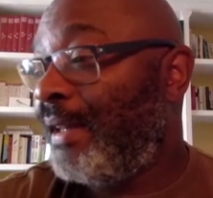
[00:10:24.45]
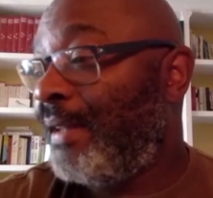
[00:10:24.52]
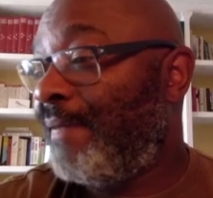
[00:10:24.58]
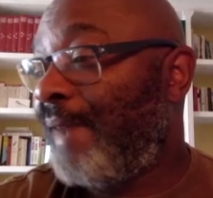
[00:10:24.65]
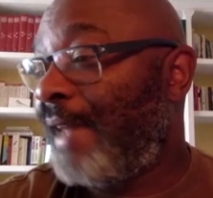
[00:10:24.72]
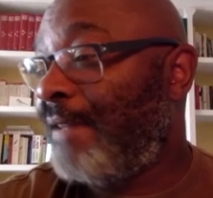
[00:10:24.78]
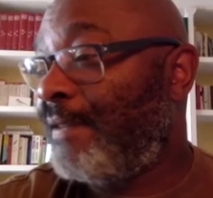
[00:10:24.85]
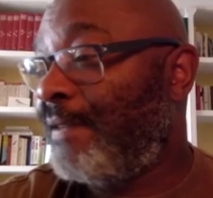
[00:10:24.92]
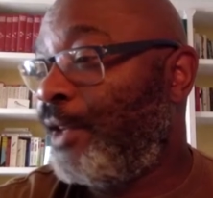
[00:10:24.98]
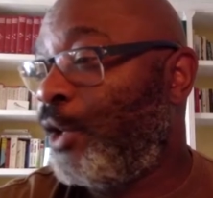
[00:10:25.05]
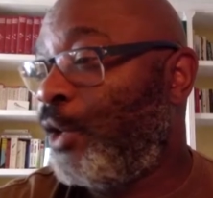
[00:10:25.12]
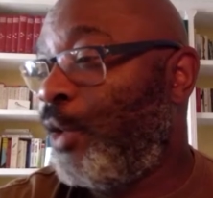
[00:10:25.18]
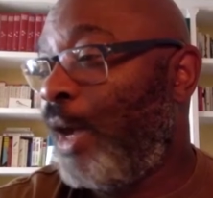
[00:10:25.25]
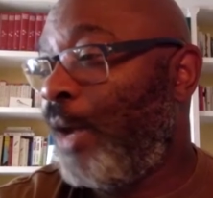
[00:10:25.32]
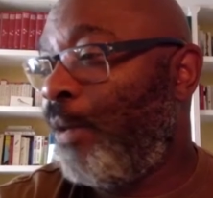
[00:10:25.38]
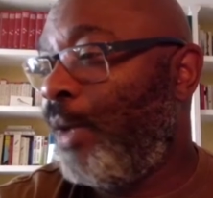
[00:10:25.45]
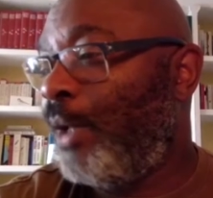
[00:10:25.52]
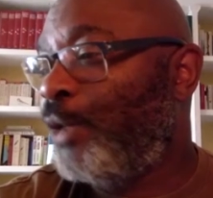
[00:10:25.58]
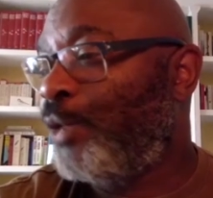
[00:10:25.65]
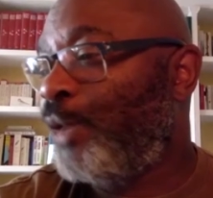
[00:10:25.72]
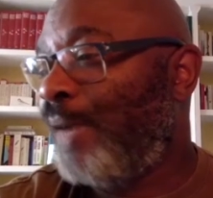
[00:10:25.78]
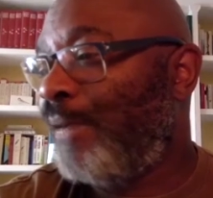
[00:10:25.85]
fact that you're quite well
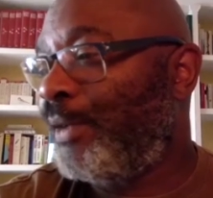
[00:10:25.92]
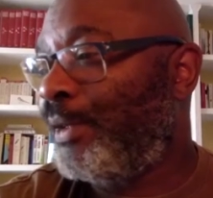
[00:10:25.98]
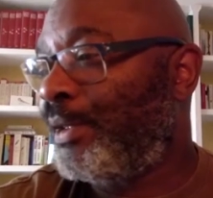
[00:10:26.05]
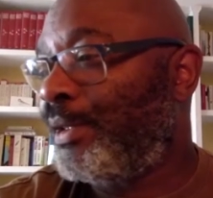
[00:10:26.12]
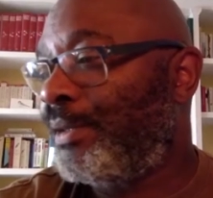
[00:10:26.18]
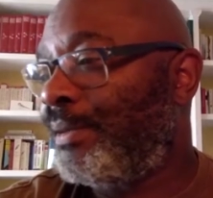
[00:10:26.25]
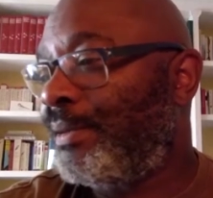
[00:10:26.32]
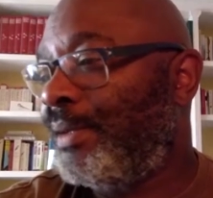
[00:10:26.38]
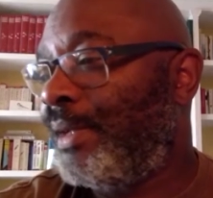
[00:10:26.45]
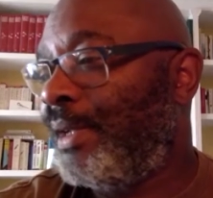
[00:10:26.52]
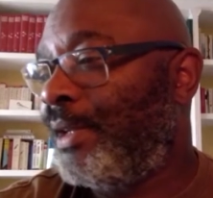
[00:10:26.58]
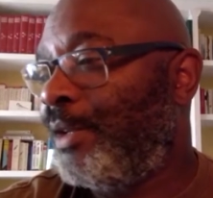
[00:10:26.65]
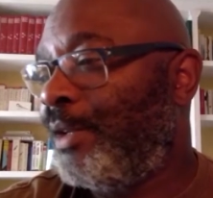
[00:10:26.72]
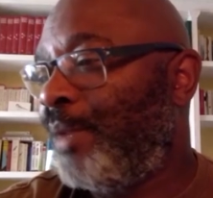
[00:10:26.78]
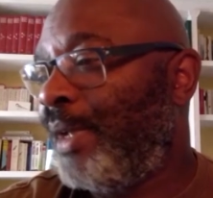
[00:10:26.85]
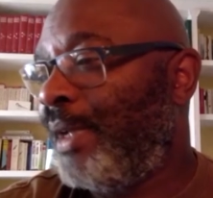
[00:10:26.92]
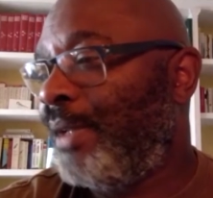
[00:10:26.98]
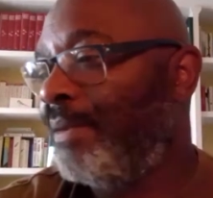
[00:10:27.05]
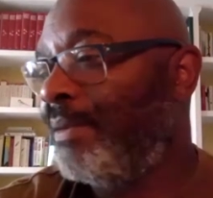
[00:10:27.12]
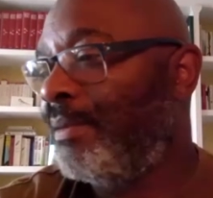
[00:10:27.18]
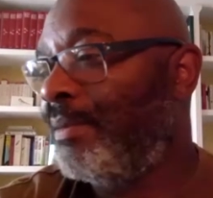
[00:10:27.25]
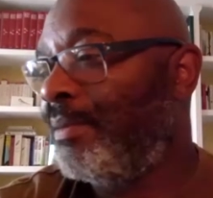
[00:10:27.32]
travelled. You know, you've been,